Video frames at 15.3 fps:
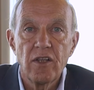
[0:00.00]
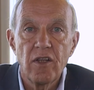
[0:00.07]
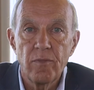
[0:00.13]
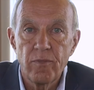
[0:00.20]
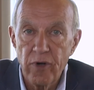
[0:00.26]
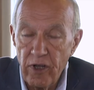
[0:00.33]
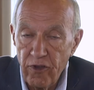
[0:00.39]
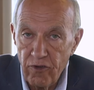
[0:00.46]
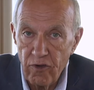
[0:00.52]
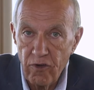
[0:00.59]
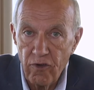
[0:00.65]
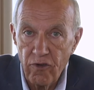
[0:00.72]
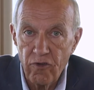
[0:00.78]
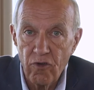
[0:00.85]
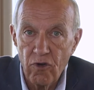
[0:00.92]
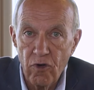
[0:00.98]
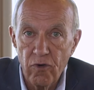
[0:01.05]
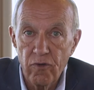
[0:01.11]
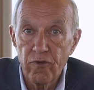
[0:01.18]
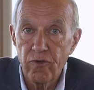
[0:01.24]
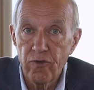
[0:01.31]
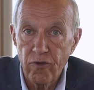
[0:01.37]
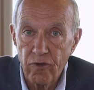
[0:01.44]
The presence of
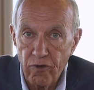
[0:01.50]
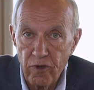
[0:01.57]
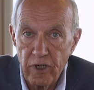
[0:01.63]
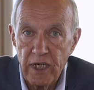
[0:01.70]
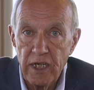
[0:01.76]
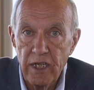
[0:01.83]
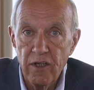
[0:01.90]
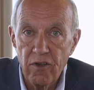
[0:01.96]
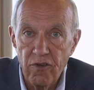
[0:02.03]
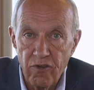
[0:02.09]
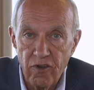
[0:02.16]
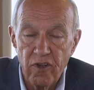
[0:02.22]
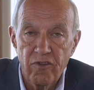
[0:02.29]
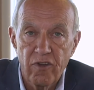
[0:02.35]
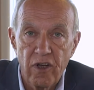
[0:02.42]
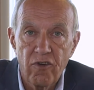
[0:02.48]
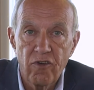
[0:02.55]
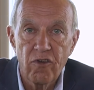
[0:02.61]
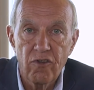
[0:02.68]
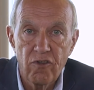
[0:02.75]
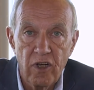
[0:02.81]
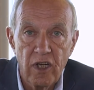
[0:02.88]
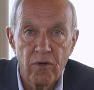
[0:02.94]
three such
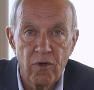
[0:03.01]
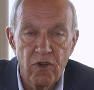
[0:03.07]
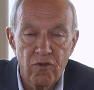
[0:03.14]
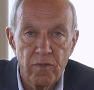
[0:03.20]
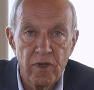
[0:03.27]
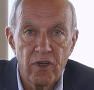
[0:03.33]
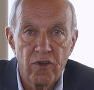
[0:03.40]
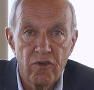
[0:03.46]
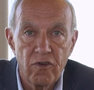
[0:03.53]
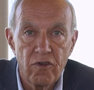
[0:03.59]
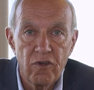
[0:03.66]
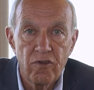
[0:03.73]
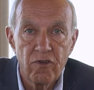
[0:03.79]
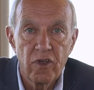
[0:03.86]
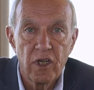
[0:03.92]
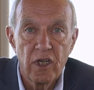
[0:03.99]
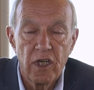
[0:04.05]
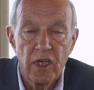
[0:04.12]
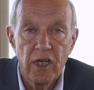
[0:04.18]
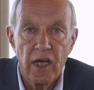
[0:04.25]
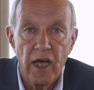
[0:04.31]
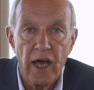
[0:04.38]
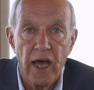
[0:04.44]
distinguished ministers
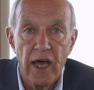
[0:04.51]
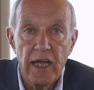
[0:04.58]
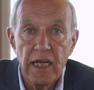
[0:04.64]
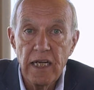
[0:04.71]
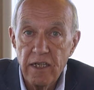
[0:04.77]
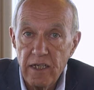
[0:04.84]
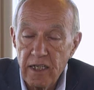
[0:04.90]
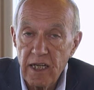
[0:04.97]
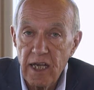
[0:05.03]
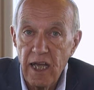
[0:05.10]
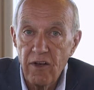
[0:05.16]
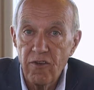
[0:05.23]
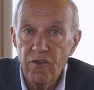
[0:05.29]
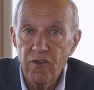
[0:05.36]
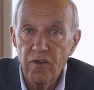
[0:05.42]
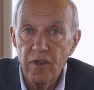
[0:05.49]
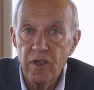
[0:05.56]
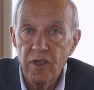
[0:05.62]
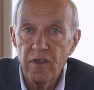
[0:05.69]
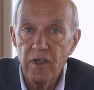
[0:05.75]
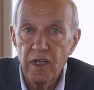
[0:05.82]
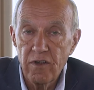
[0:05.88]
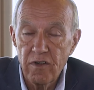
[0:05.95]
indicates
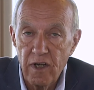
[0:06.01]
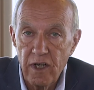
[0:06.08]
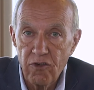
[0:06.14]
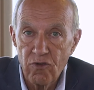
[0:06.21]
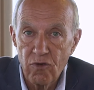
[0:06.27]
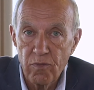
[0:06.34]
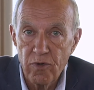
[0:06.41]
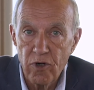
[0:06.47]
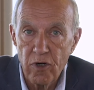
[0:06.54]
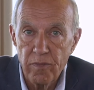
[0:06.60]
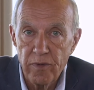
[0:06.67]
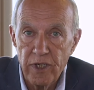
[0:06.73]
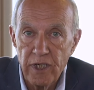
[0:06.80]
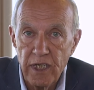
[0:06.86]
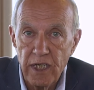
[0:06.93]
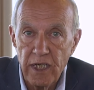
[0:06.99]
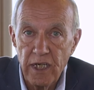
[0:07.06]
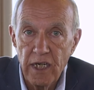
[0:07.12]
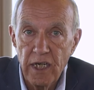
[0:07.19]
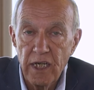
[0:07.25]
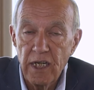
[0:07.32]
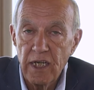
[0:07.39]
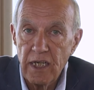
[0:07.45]
that intellectual property
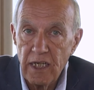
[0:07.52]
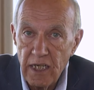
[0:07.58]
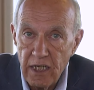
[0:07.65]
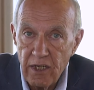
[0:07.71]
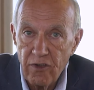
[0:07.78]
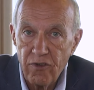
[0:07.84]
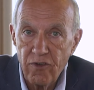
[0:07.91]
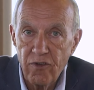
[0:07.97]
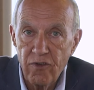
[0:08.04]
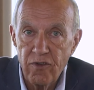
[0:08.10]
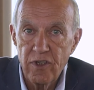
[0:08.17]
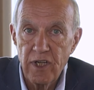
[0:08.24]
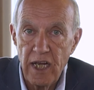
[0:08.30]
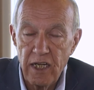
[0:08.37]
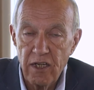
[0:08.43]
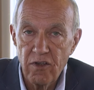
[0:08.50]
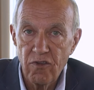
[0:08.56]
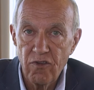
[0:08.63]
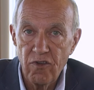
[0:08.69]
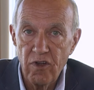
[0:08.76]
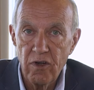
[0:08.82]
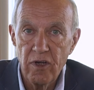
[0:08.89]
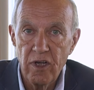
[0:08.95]
is taken
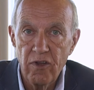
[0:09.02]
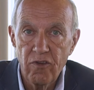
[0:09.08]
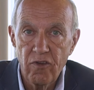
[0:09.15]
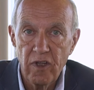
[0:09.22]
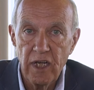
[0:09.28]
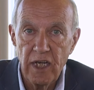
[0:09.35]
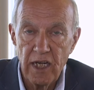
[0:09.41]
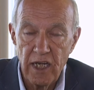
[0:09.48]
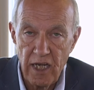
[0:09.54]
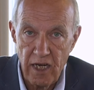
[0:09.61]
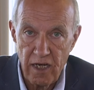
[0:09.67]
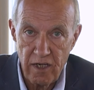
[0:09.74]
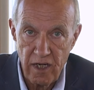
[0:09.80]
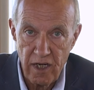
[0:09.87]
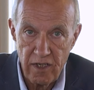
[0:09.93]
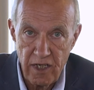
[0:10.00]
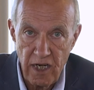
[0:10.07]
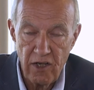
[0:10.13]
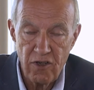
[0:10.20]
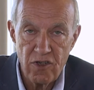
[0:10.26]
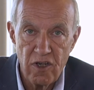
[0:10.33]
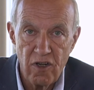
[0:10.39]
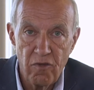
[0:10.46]
seriously and
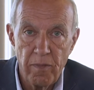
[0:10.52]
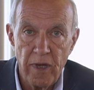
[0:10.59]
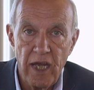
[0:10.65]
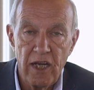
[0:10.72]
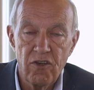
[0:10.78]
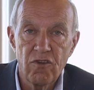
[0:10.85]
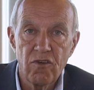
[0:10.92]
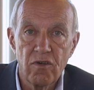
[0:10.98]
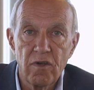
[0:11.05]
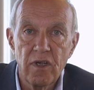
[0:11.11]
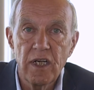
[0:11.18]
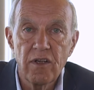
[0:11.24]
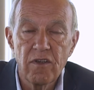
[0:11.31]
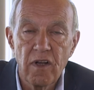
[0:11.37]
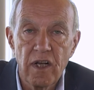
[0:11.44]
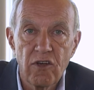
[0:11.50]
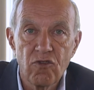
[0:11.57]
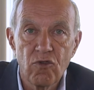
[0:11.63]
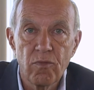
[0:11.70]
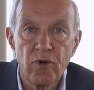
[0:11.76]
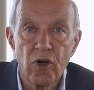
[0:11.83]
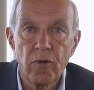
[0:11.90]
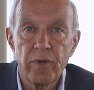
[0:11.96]
attention is paid to intellectual
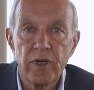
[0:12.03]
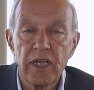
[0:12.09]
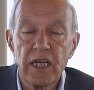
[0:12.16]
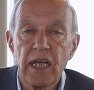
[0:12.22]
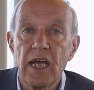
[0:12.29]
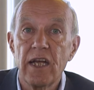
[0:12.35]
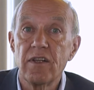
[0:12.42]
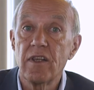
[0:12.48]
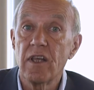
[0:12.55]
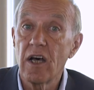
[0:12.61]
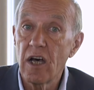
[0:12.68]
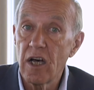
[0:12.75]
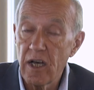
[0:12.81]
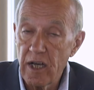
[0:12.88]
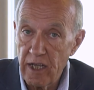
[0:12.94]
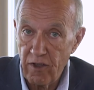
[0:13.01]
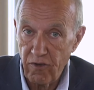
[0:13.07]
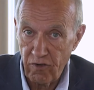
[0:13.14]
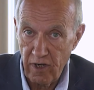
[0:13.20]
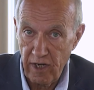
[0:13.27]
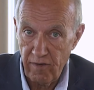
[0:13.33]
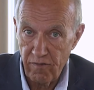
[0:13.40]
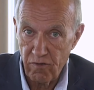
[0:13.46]
property at the highest
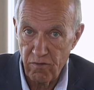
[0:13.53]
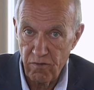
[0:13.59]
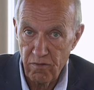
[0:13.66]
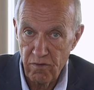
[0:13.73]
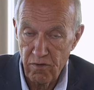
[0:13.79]
level